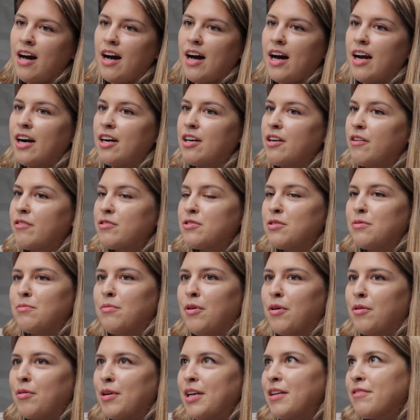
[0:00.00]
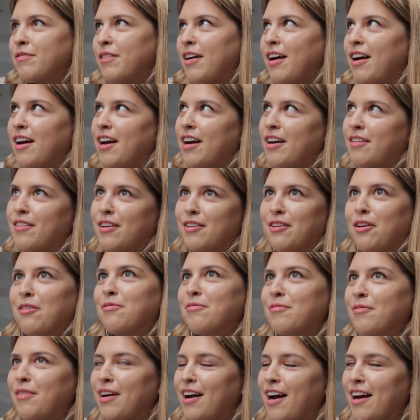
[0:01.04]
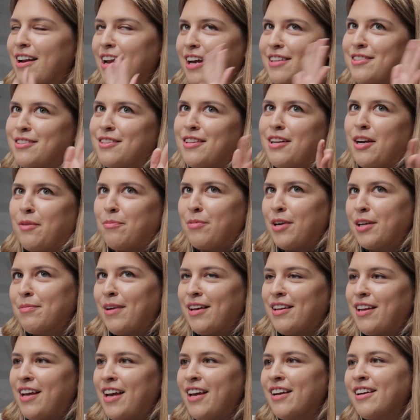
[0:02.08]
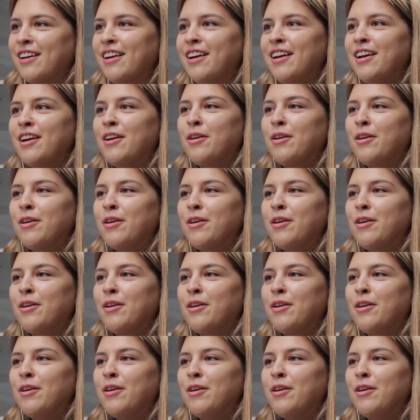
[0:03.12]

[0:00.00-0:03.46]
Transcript: I don't know, tomorrow if I have, an accident or break my leg,